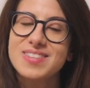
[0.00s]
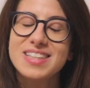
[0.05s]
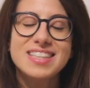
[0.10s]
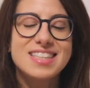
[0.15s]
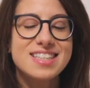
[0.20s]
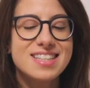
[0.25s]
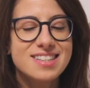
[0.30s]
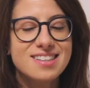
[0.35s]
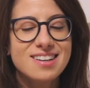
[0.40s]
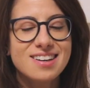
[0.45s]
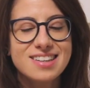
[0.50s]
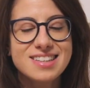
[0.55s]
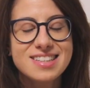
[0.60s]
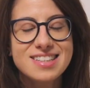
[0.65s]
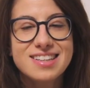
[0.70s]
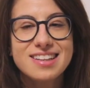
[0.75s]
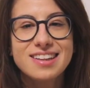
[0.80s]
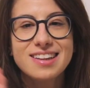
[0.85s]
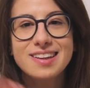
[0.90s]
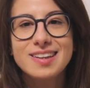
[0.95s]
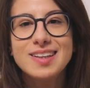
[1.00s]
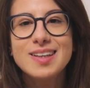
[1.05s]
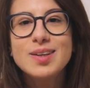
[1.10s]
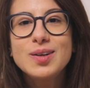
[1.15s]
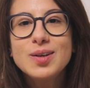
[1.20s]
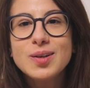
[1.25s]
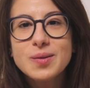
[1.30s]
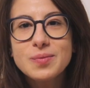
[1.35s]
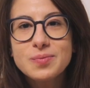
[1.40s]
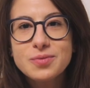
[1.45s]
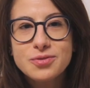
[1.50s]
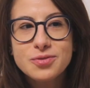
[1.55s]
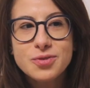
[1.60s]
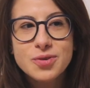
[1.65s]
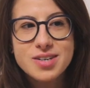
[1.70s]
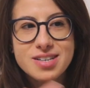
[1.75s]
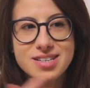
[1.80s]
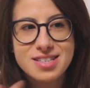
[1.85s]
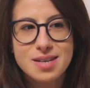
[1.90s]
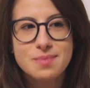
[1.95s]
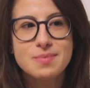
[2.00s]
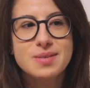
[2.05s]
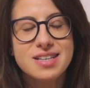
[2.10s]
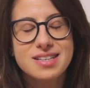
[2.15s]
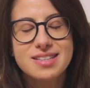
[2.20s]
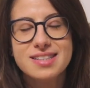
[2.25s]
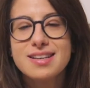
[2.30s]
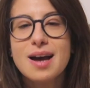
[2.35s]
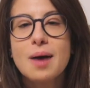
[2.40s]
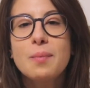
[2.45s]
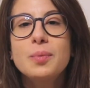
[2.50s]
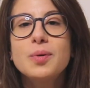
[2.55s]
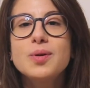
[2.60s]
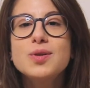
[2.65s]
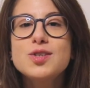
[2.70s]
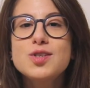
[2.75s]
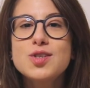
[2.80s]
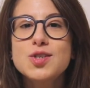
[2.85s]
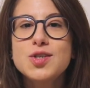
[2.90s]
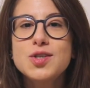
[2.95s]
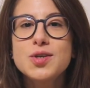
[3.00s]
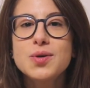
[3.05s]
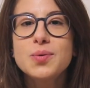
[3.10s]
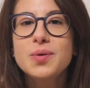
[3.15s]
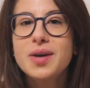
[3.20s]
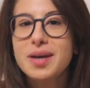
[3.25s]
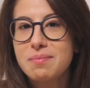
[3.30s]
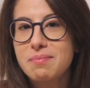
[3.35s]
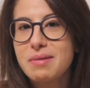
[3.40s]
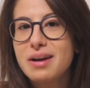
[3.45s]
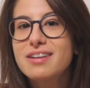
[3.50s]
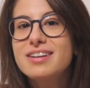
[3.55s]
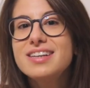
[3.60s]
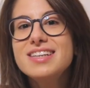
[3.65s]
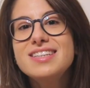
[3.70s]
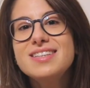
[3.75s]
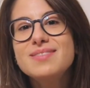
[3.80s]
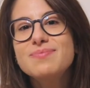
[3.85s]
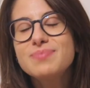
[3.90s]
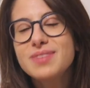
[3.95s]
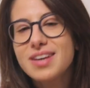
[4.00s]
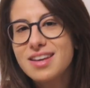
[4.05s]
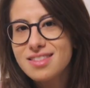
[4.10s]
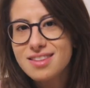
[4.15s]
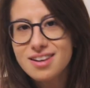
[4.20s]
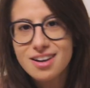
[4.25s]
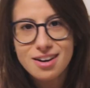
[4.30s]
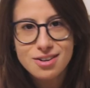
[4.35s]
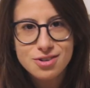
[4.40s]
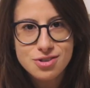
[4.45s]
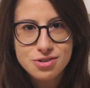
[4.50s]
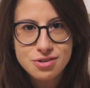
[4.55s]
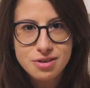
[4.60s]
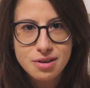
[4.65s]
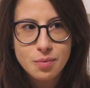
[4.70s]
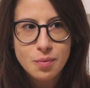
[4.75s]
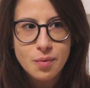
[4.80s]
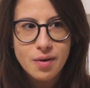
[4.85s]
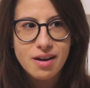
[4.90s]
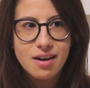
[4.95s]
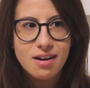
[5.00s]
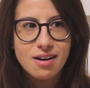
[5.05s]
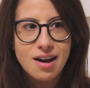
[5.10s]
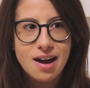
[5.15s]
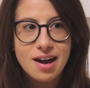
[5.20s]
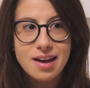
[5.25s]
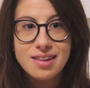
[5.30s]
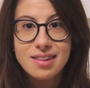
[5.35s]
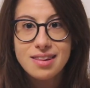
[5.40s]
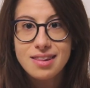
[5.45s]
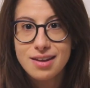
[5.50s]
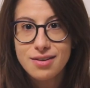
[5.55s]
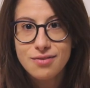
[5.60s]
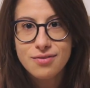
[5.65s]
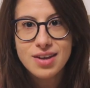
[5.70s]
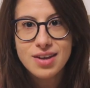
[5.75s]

it is not legal for same-sex couples to get married in the country where I live